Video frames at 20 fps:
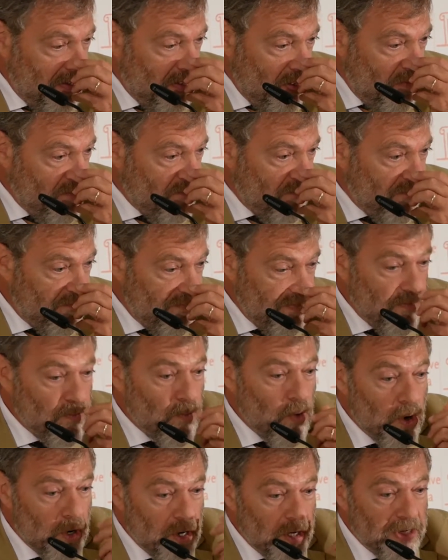of the
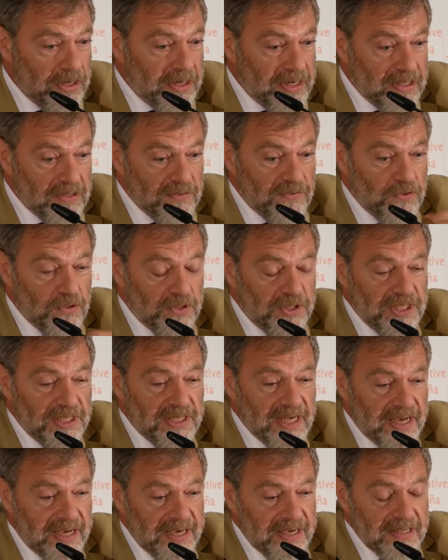war in
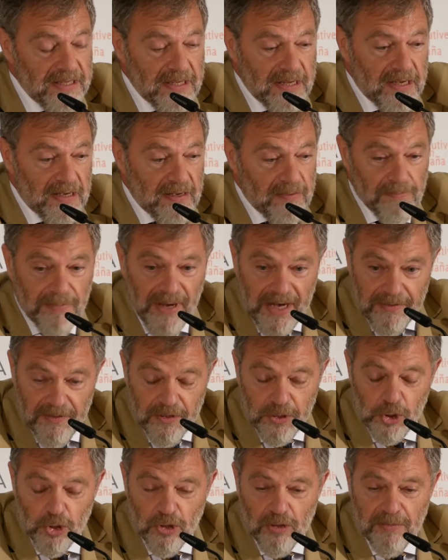1939 by
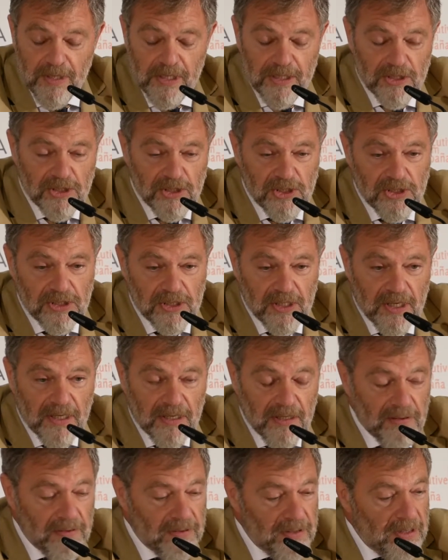the Germans
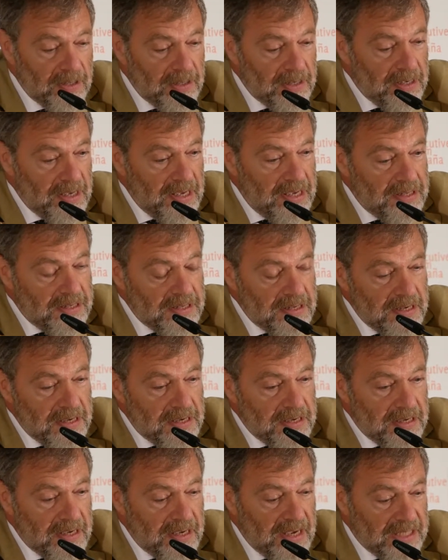in
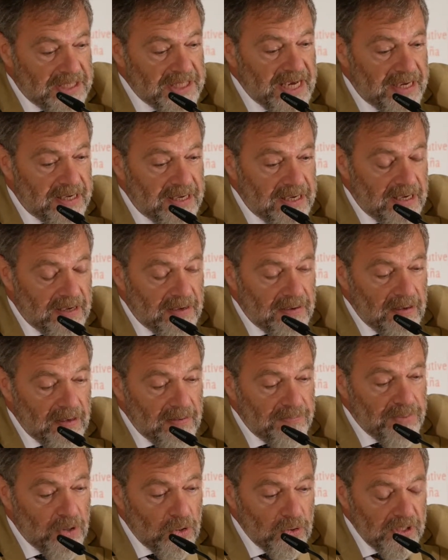attacking
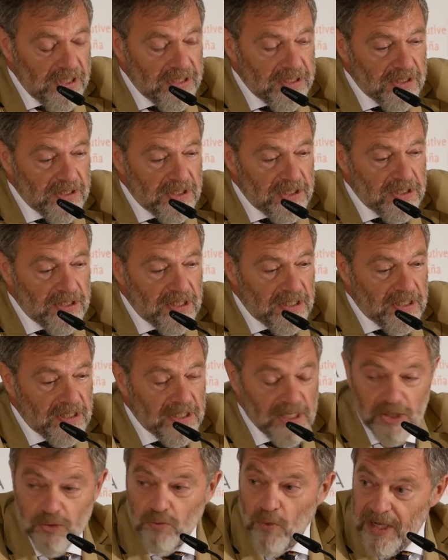Poland
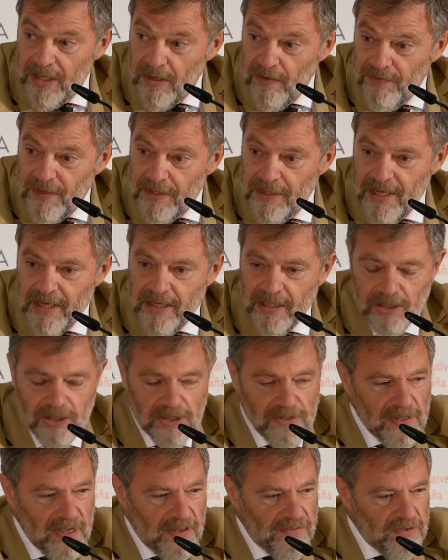is one of the dates.
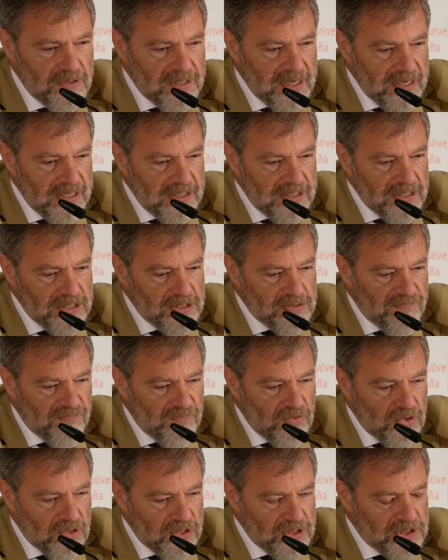The other date is, of
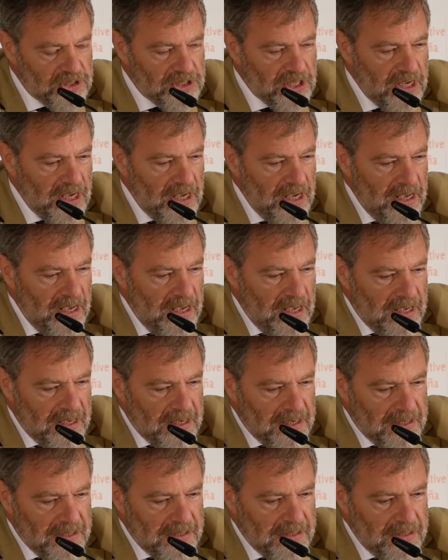course,
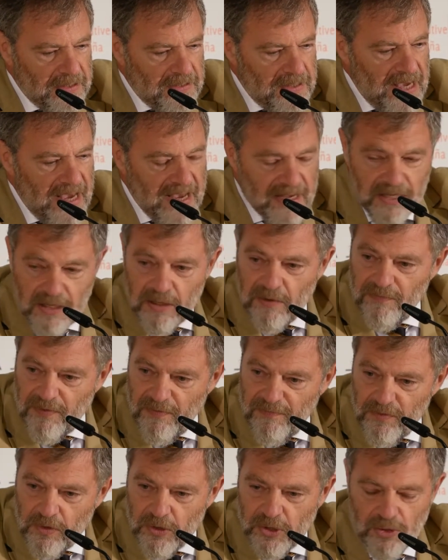the end of the
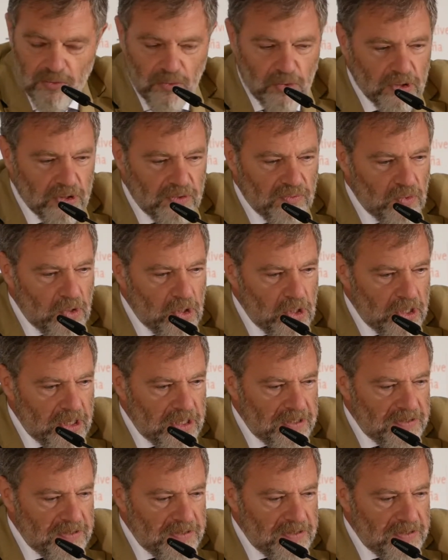First World War,